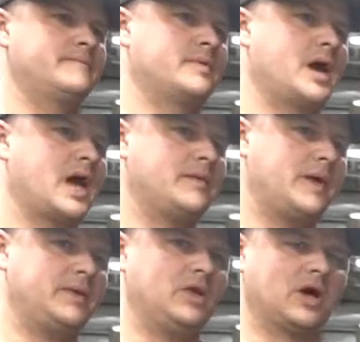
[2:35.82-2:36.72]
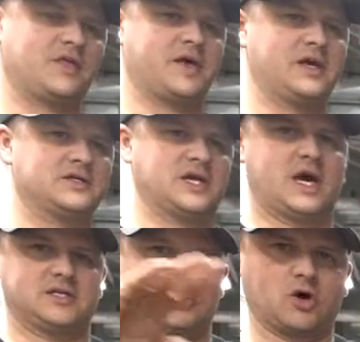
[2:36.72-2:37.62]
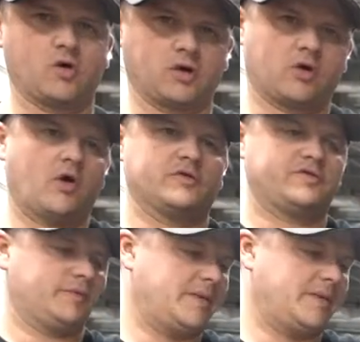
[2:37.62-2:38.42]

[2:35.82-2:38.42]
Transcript: kind of maybe look at things as a total and overview.